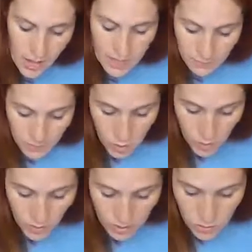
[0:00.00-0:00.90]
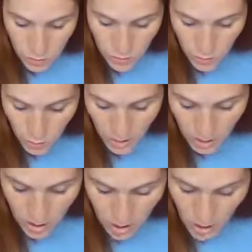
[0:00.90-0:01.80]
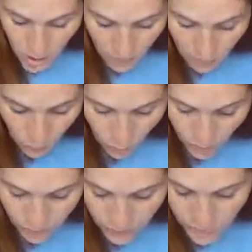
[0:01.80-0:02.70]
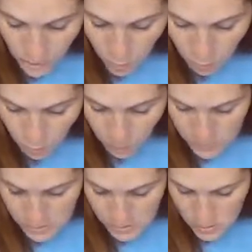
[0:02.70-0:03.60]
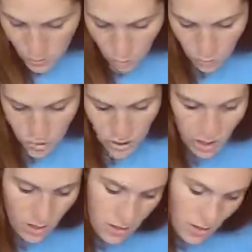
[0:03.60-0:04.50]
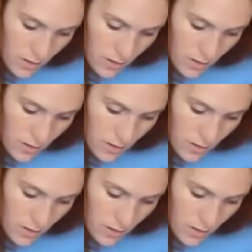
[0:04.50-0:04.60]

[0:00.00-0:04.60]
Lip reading: I'm doing this super quick for video purposes only.